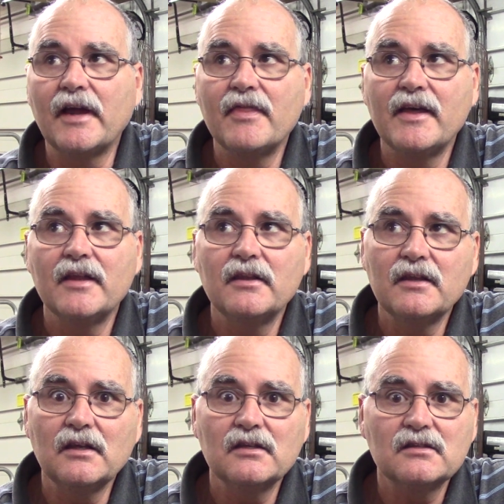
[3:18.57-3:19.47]
And then
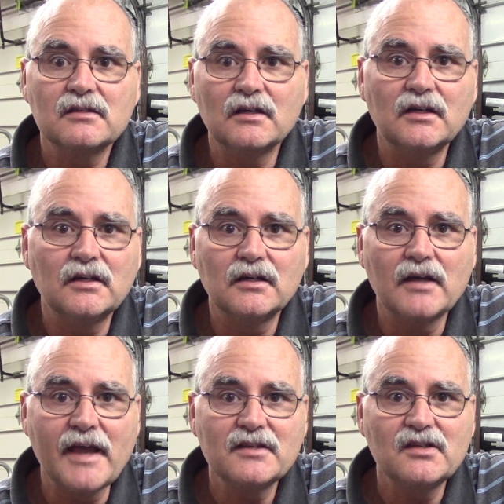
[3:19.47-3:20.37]
these
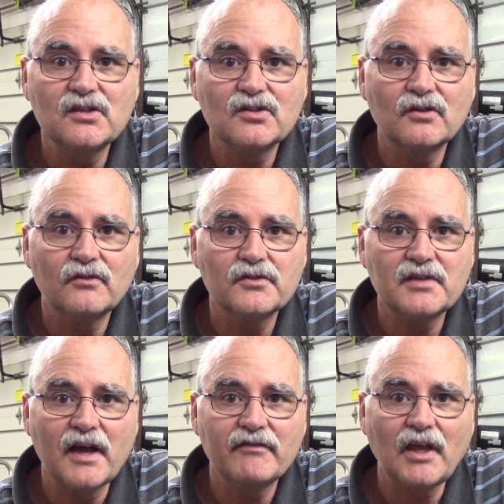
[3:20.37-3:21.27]
AC
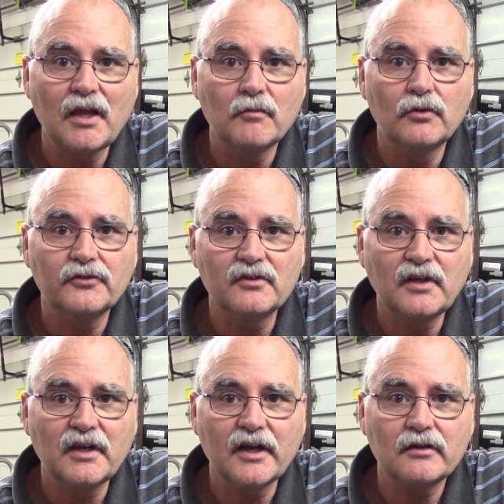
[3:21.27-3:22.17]
servos have cables
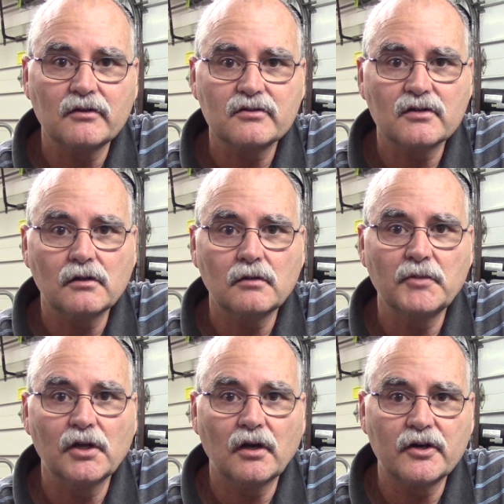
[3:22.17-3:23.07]
and connectors that are a little
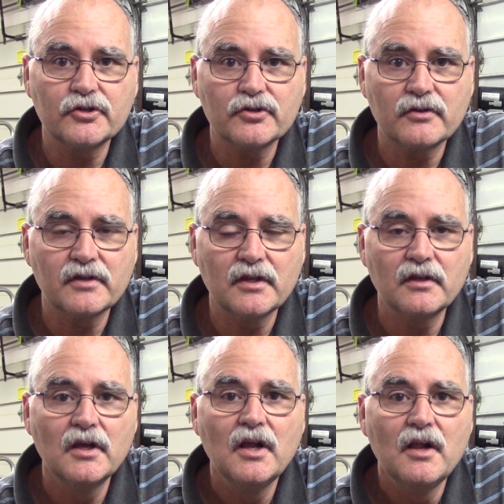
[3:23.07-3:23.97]
bit larger than